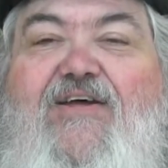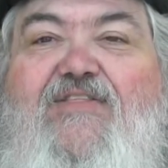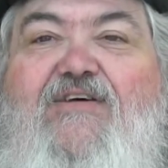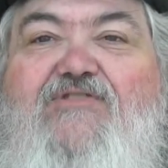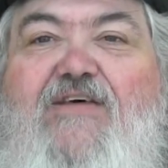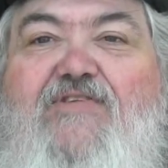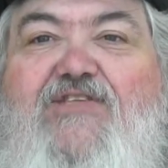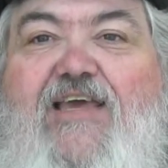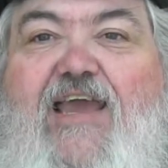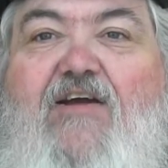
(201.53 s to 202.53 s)
Those of us
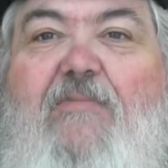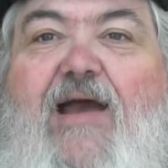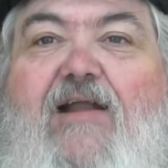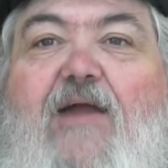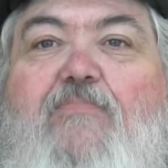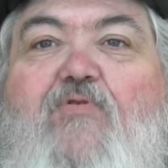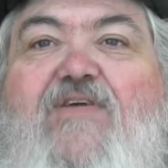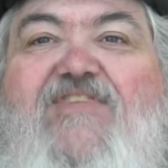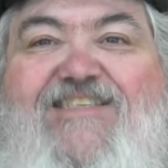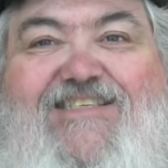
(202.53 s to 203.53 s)
that care about our
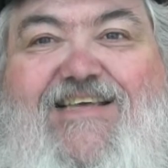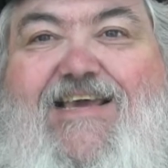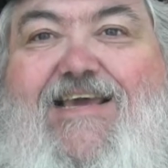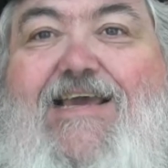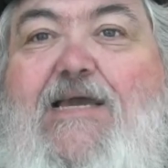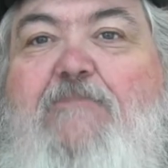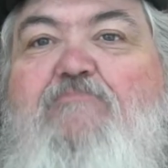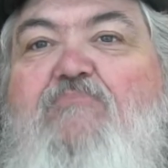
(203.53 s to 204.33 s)
privacy